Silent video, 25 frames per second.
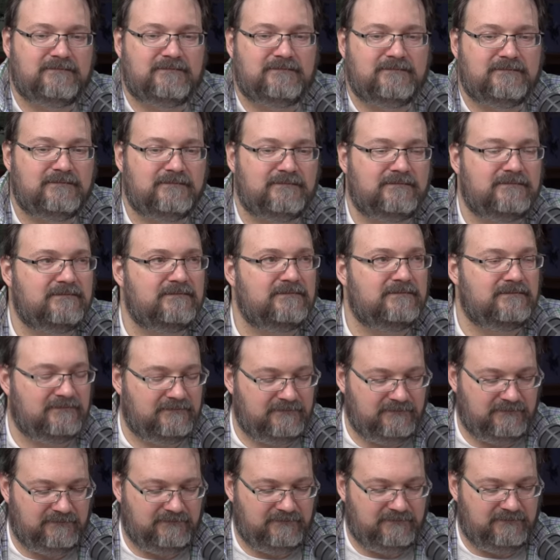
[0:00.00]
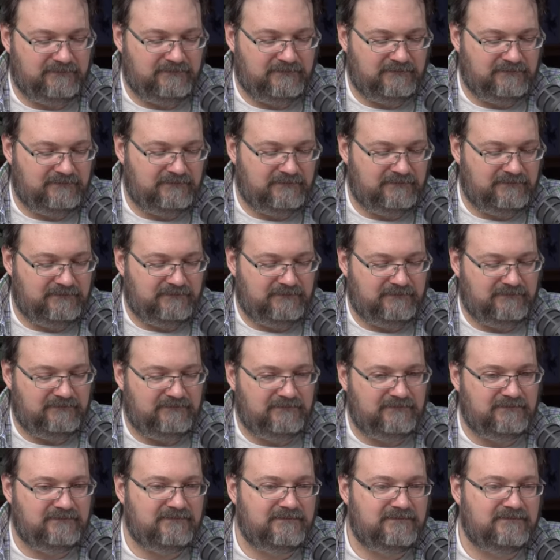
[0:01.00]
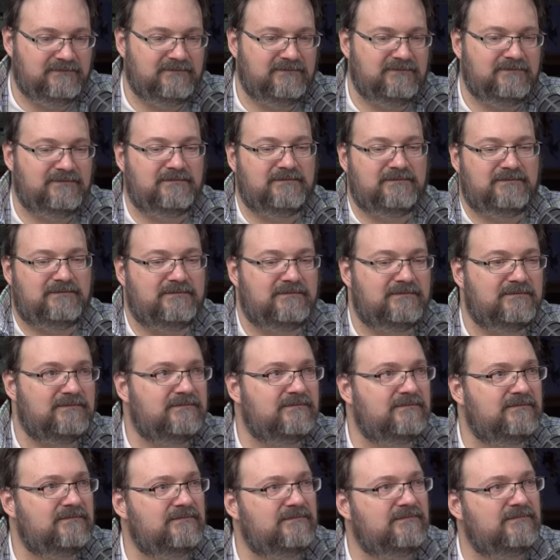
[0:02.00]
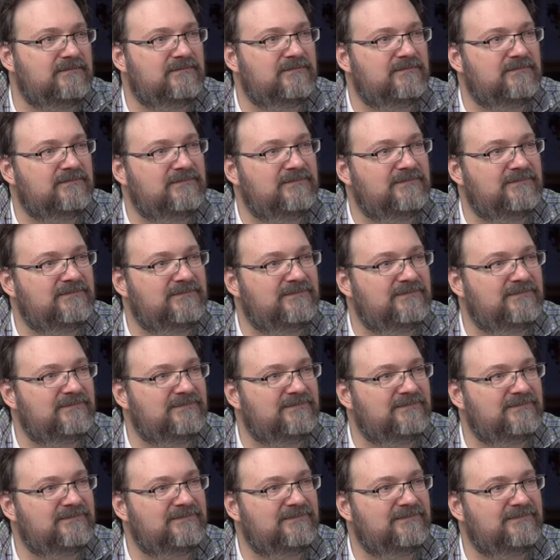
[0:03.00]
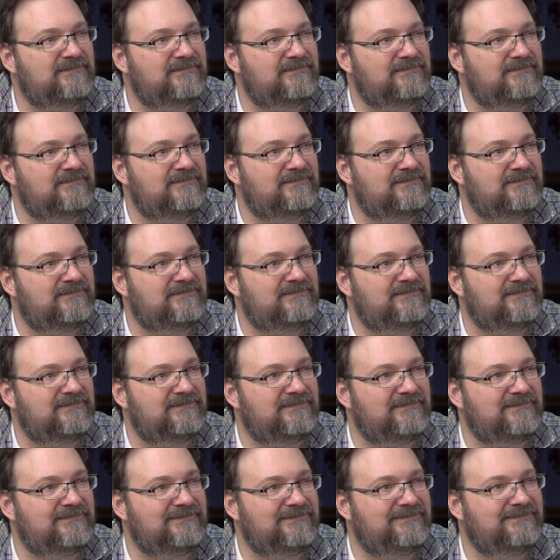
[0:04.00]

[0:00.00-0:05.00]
(not speaking)